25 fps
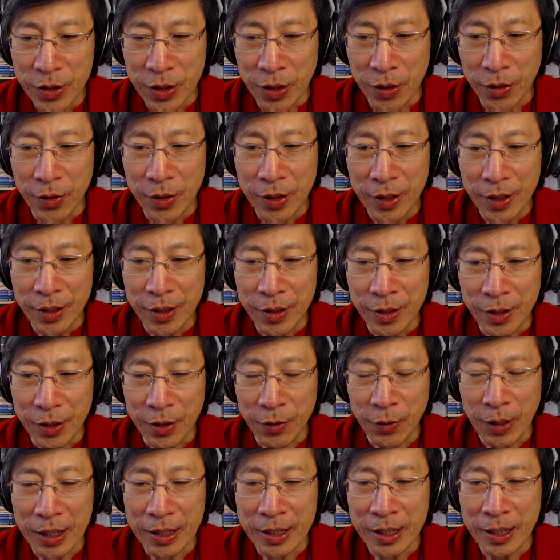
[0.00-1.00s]
So the
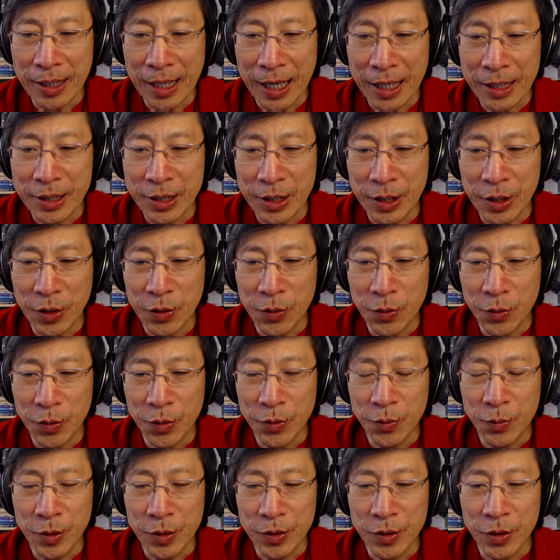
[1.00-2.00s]
Great Galactic
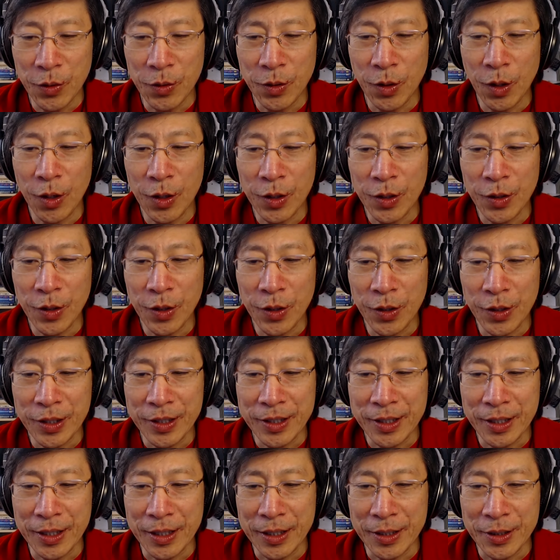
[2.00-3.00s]
Ghoul will no longer
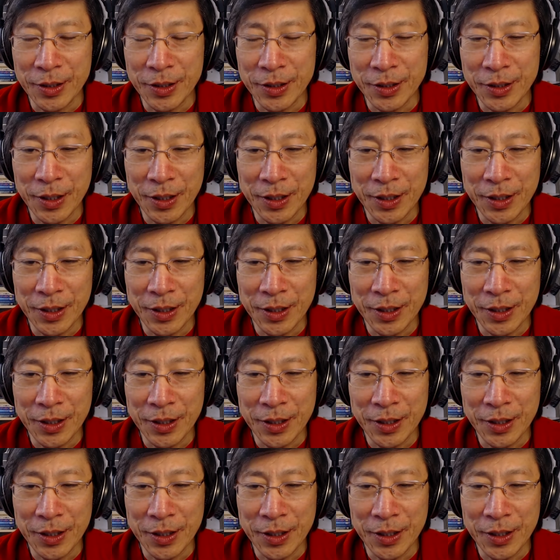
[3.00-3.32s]
haunt us.